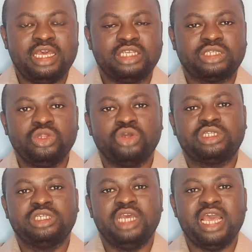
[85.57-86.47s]
is
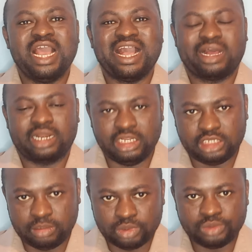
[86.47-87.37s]
not
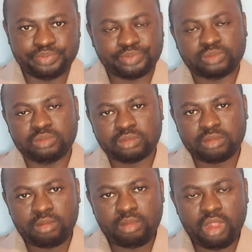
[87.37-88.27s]
credible,
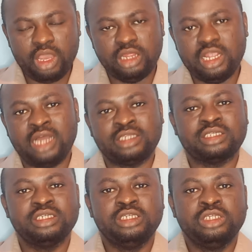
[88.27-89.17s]
and
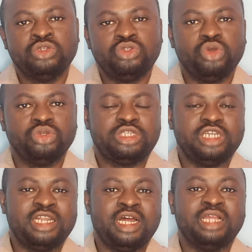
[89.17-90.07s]
that those
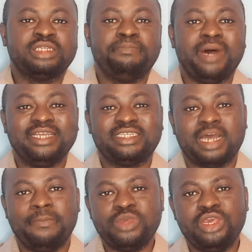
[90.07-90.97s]
journals by
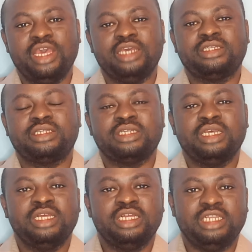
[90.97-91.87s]
some years
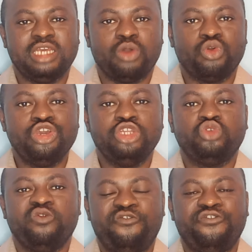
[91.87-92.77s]
they are going
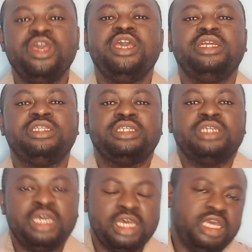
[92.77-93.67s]
to fade
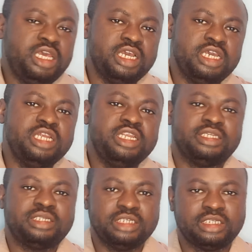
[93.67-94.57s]
in
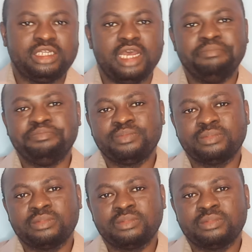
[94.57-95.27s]
the system.